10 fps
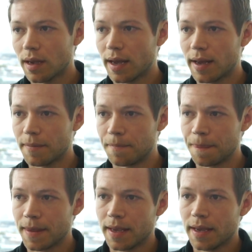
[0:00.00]

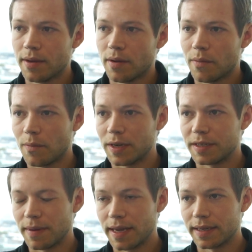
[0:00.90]
um,
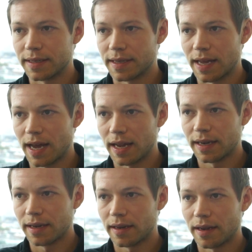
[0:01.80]
which means that,
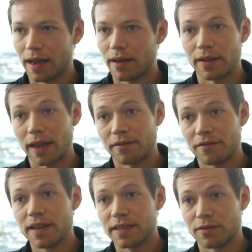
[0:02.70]
and, and
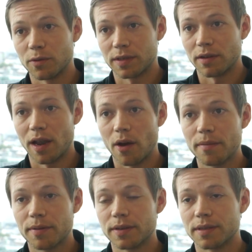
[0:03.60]
fees are also
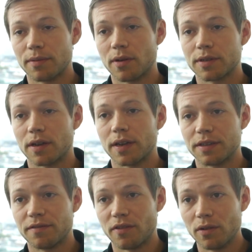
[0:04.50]
lower because the blocks aren't
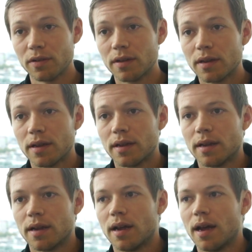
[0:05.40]
as full,
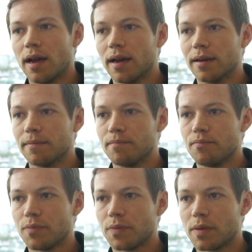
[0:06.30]

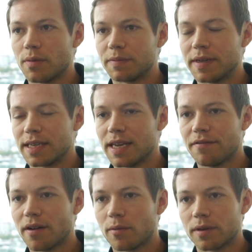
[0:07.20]
um, which means that
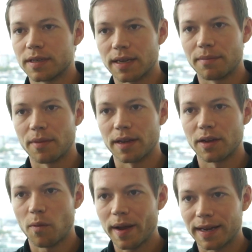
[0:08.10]
if I want to send
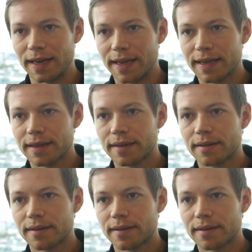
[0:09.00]
money quickly,